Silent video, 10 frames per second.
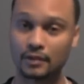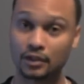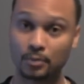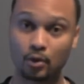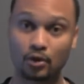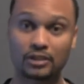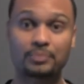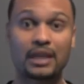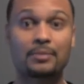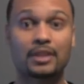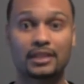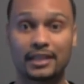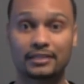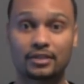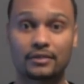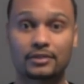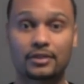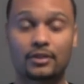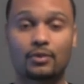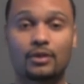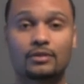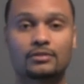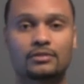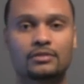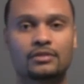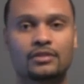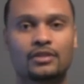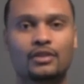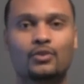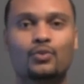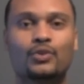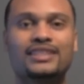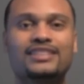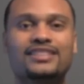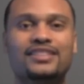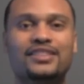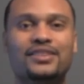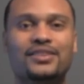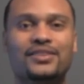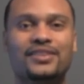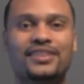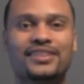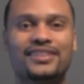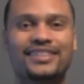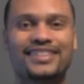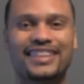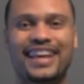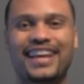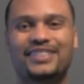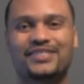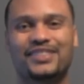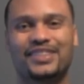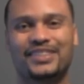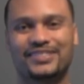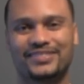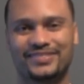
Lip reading: the mortgage payment, the debt service, in other words, we still cash flow.